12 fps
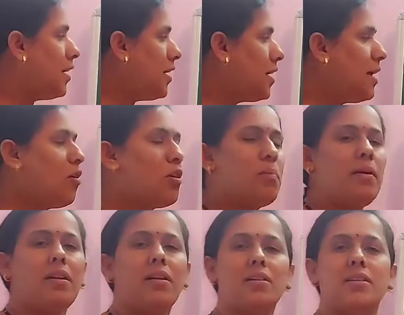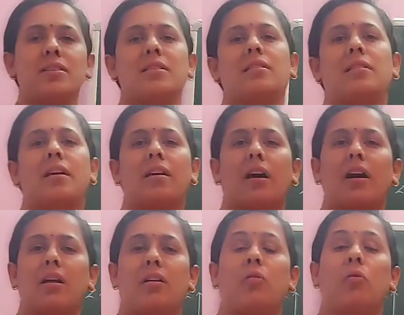In d orbitals there
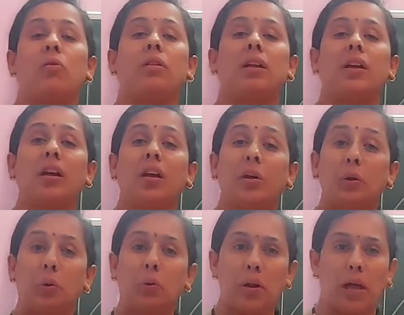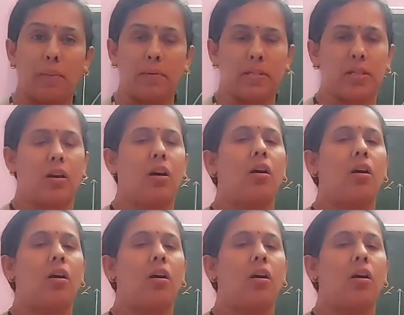are only 2 types.